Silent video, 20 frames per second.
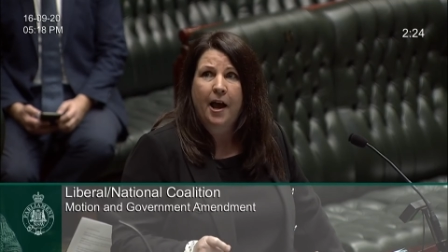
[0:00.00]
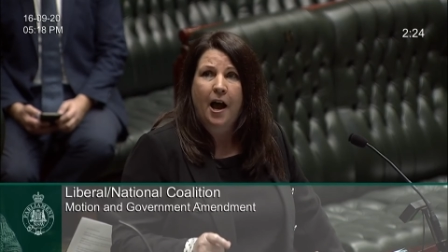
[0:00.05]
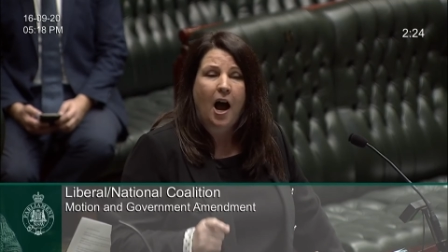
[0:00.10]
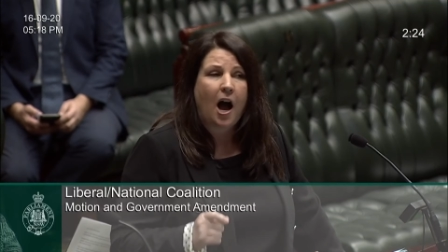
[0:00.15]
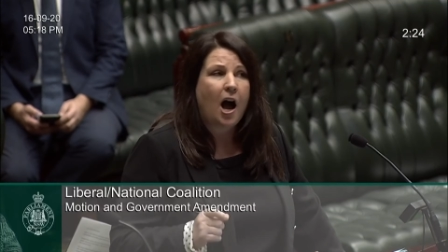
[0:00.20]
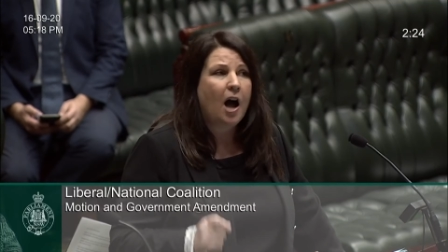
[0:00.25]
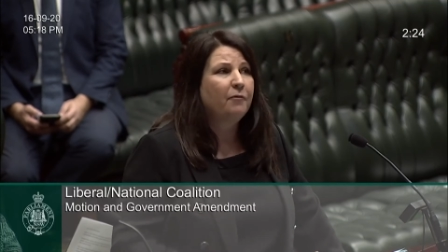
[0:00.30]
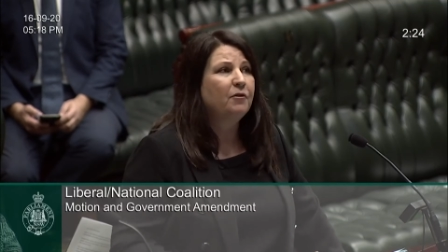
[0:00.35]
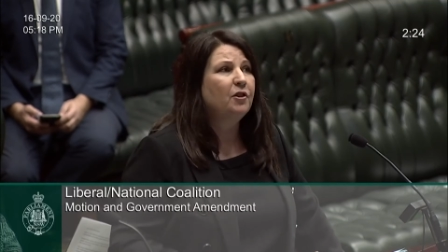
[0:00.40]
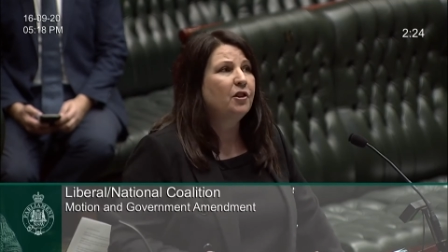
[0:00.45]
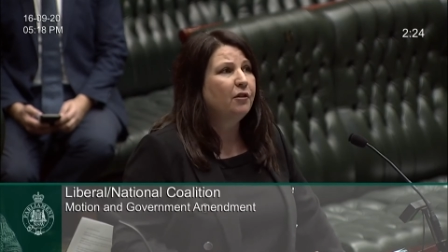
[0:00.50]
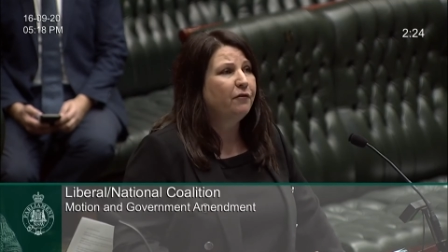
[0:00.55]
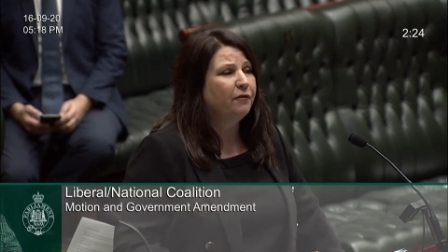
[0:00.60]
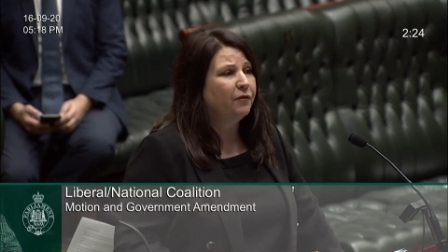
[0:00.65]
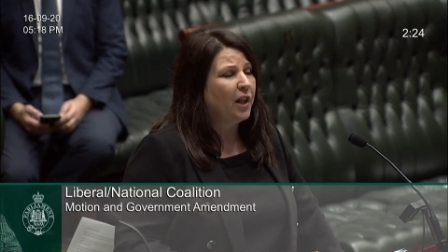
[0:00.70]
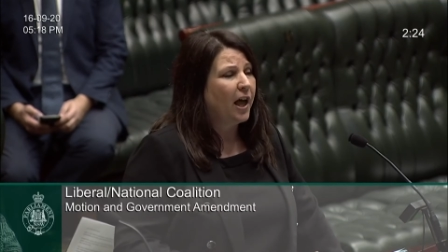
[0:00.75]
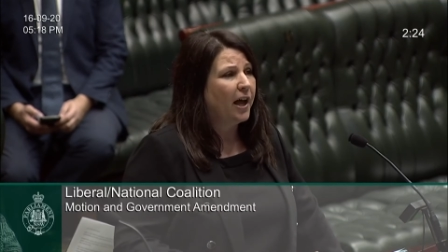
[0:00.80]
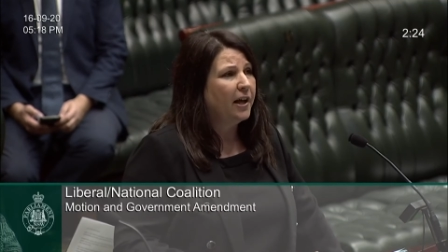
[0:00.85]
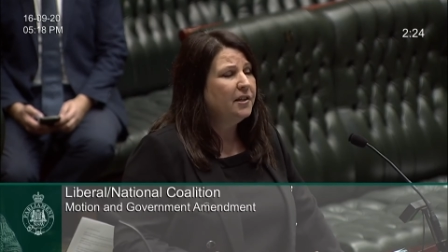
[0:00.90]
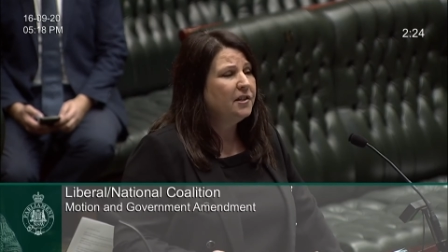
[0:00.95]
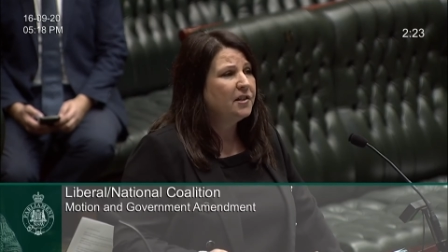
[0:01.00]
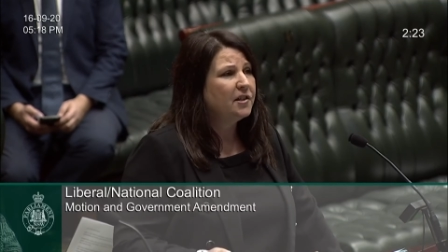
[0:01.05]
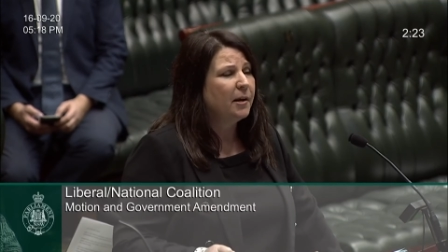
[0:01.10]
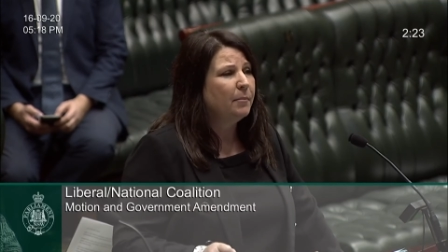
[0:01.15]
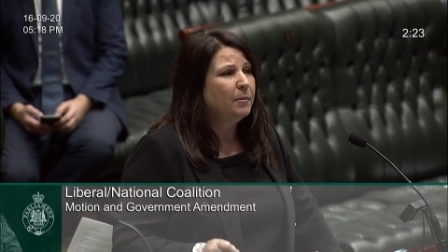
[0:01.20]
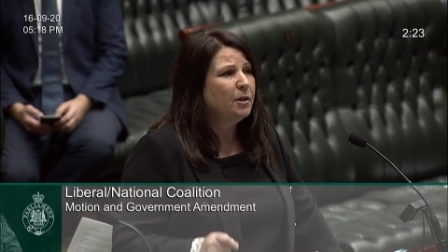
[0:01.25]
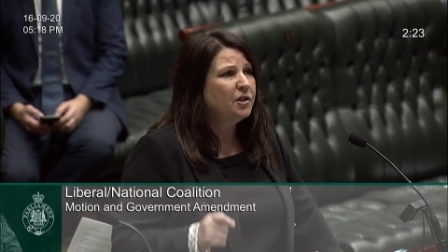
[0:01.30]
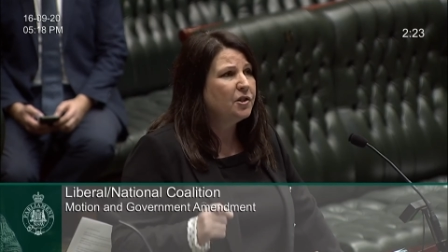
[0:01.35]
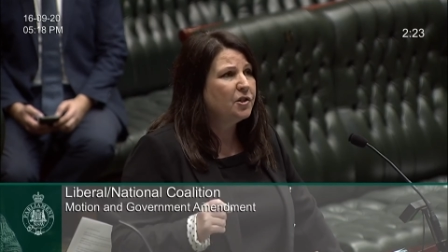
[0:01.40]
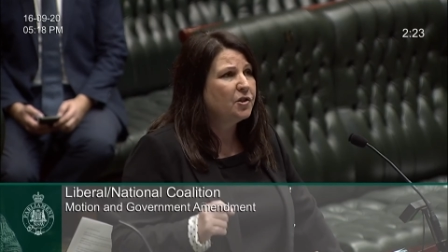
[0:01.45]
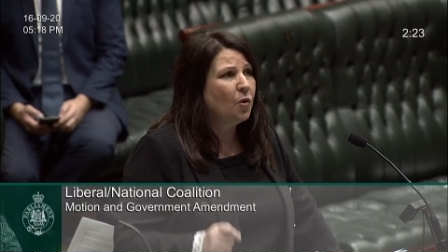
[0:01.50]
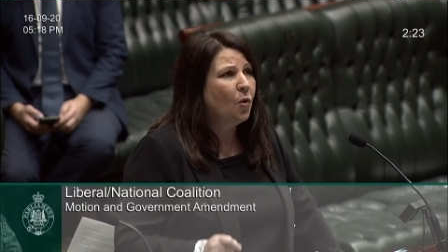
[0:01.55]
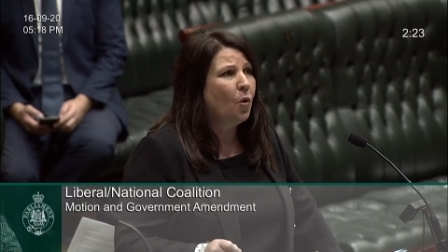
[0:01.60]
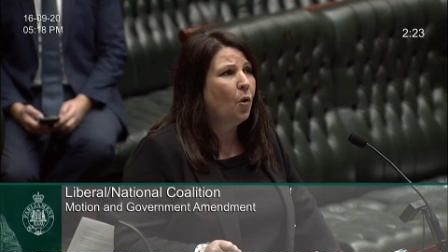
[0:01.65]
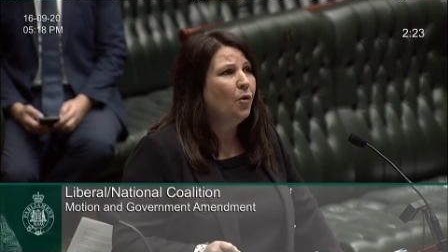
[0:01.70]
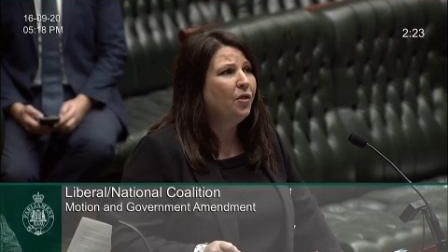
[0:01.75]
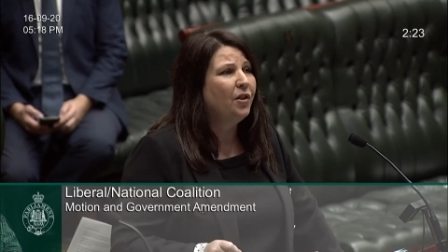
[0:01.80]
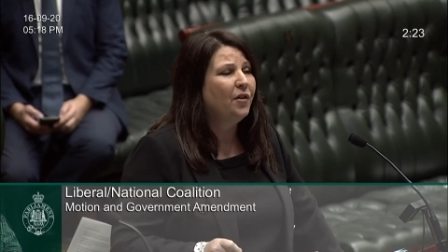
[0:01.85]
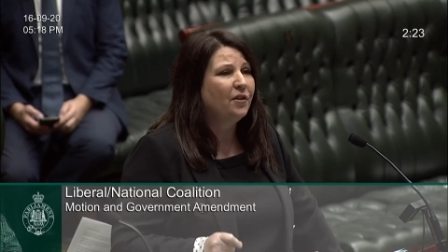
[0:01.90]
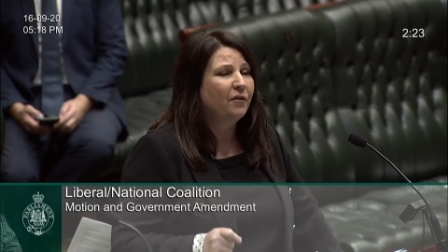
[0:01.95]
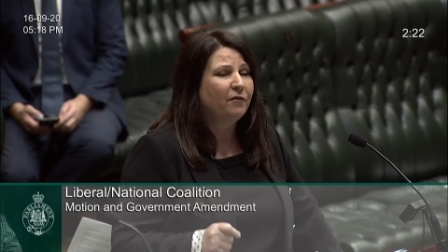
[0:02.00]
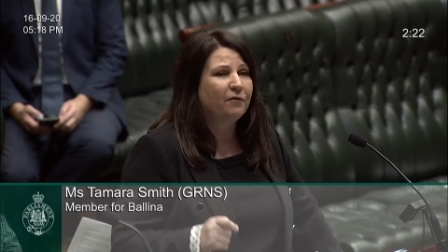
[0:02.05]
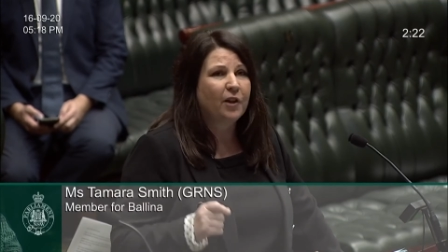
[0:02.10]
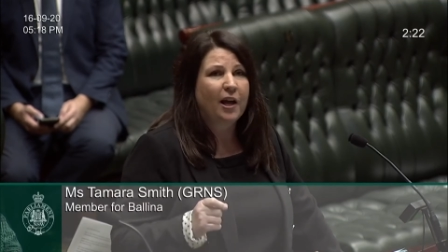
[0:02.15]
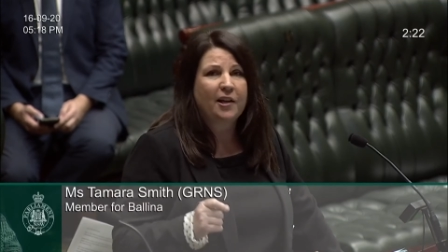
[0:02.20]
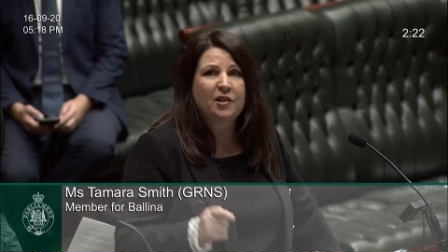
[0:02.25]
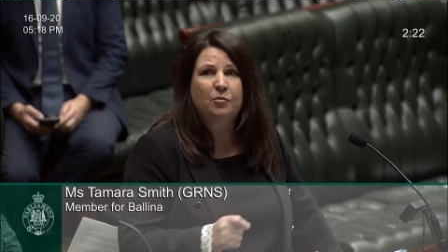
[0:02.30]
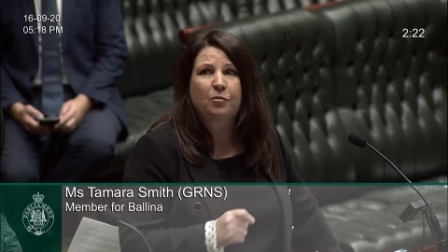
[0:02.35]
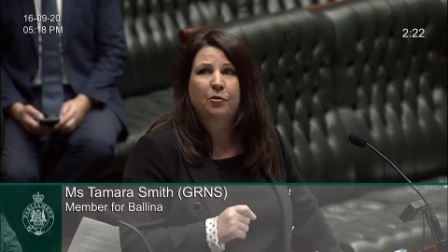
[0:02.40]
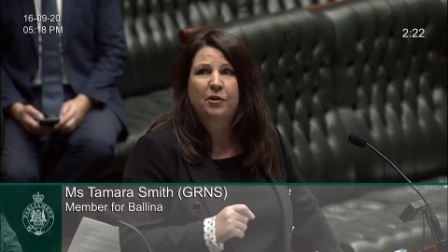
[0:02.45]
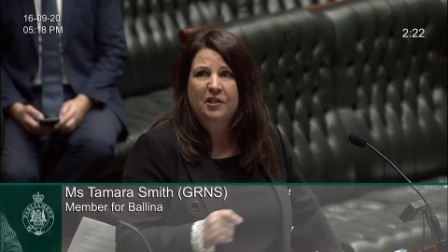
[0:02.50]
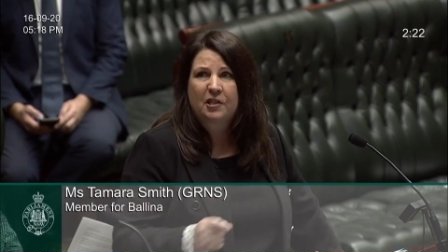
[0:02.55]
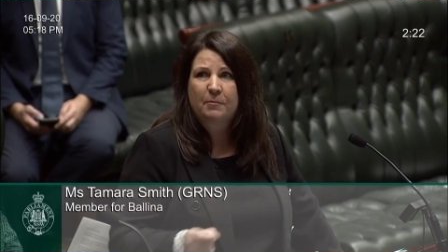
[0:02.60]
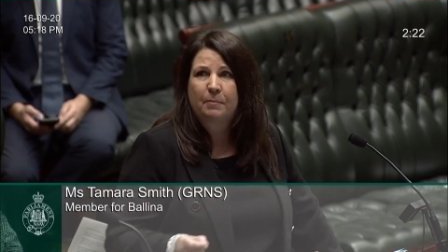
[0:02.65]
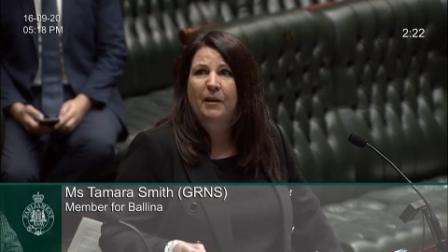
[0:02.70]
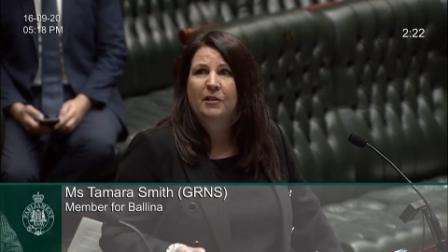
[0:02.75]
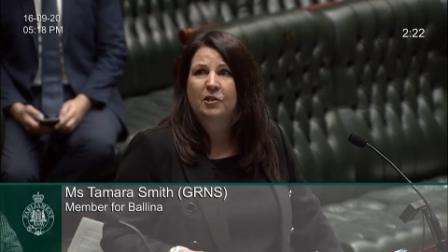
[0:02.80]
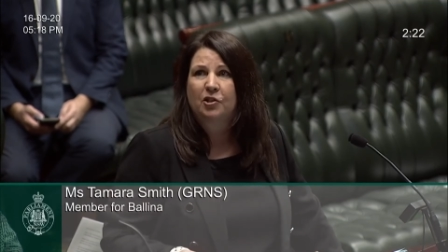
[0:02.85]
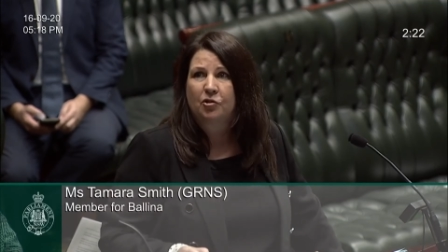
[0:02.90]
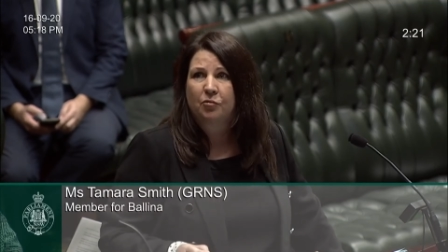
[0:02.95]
After the floods, and we saw that the floods were expected